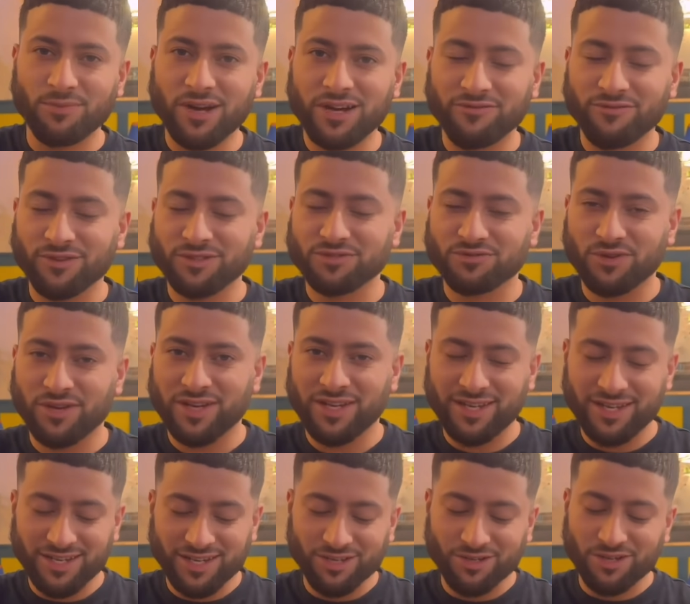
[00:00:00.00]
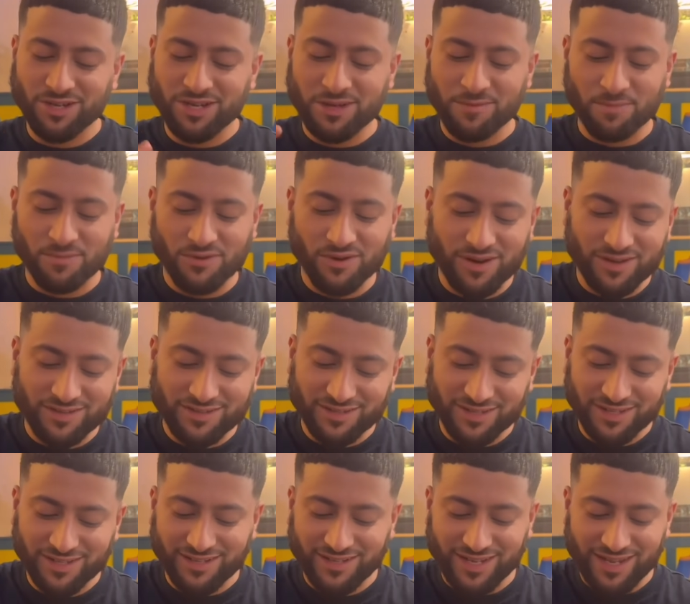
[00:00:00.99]
breakfast right here. You've got your
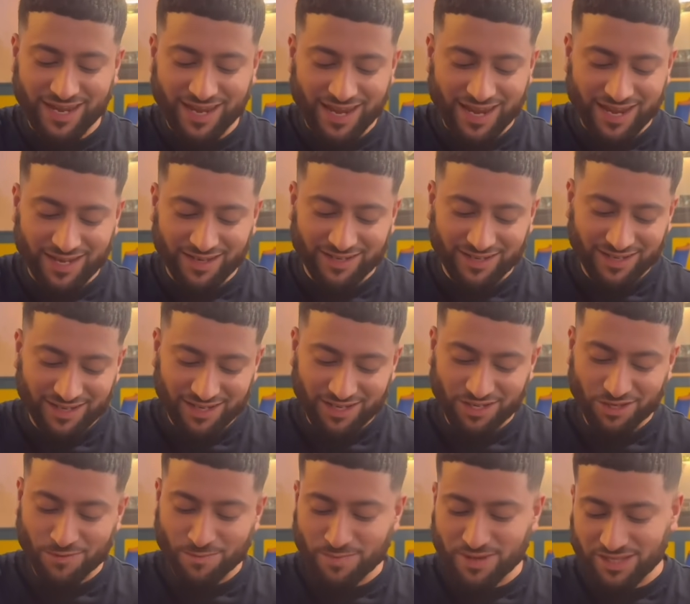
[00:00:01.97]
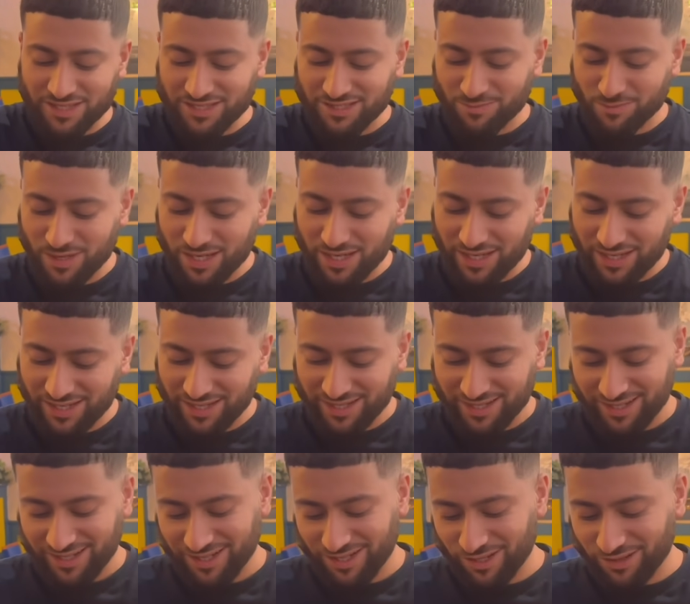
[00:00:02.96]
tray. you've got your egg, your minced meat,
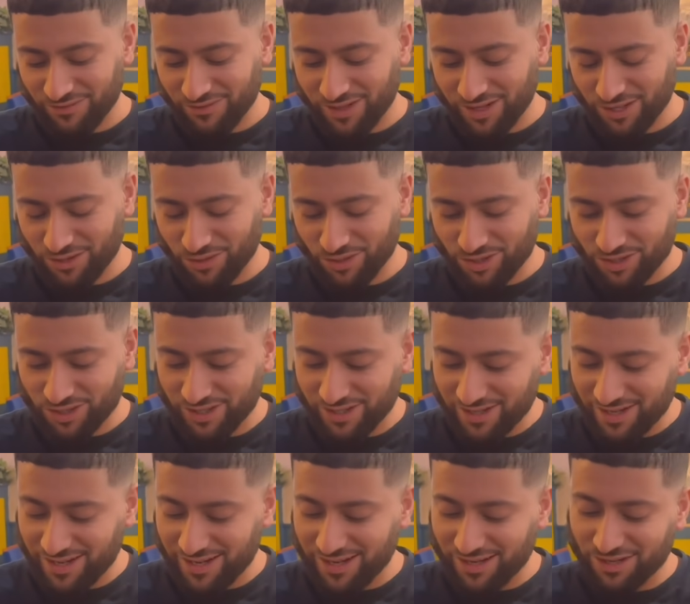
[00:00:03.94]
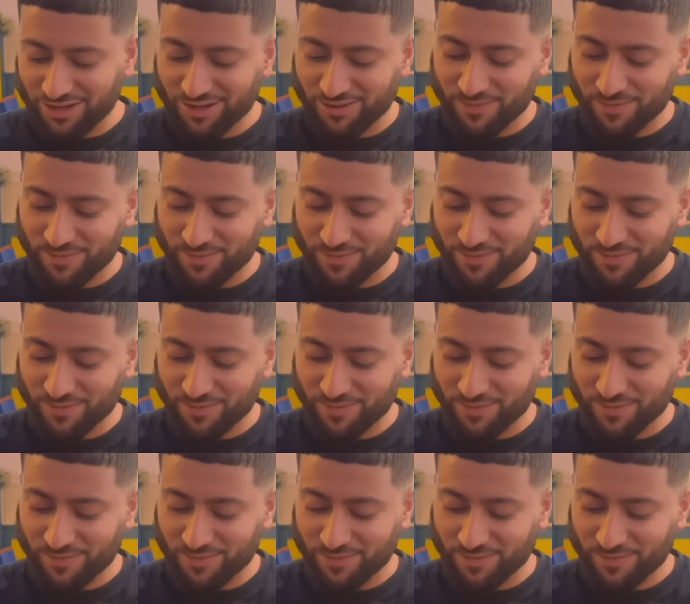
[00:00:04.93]
You've got your chana, your